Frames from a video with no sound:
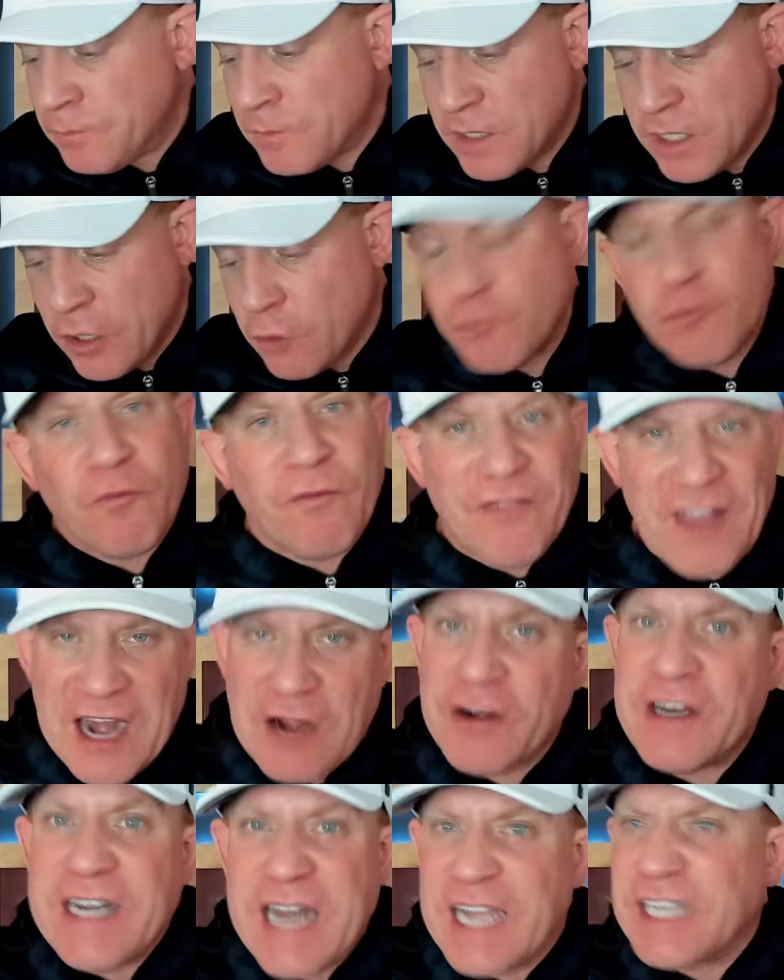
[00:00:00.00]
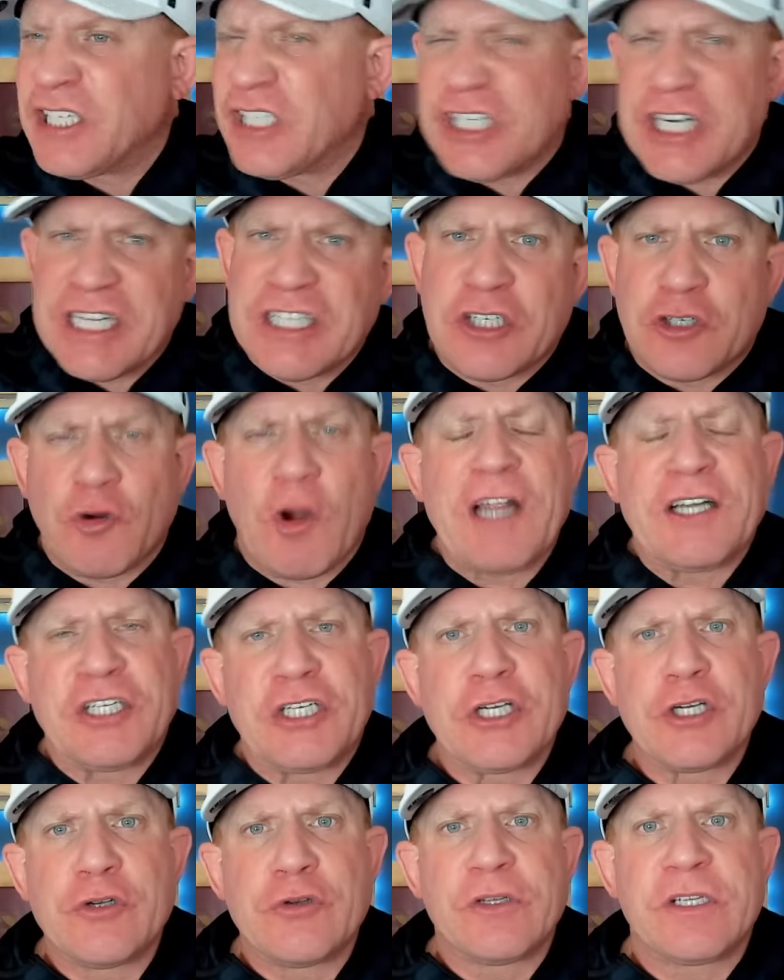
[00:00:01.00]
you know, very nice jeans, dress
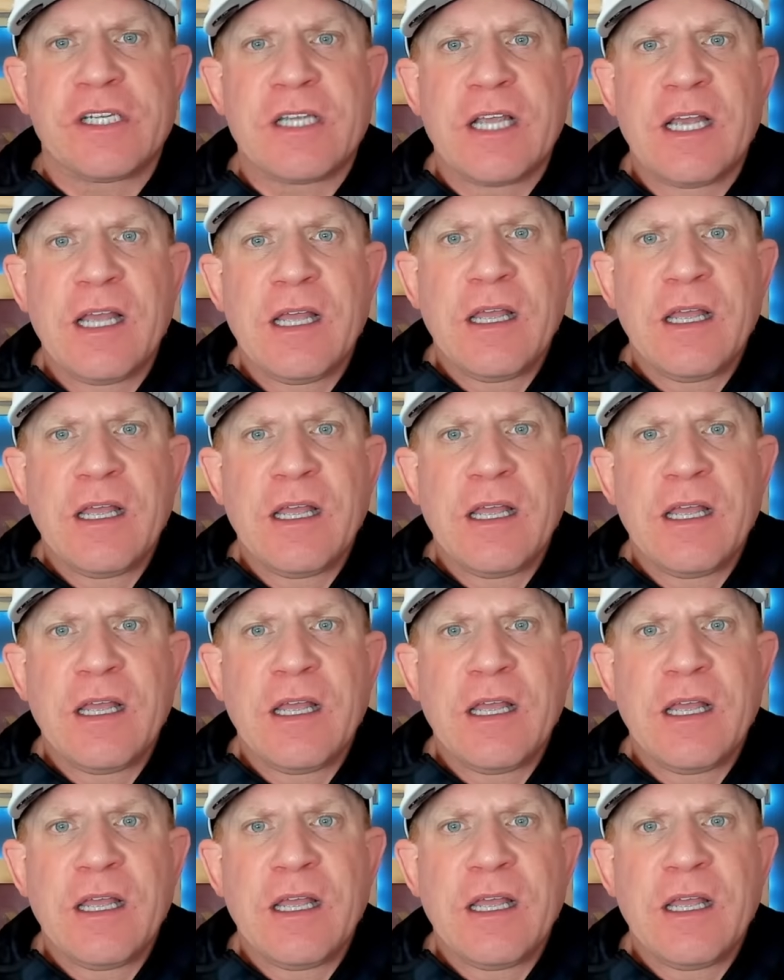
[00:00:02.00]
shoes,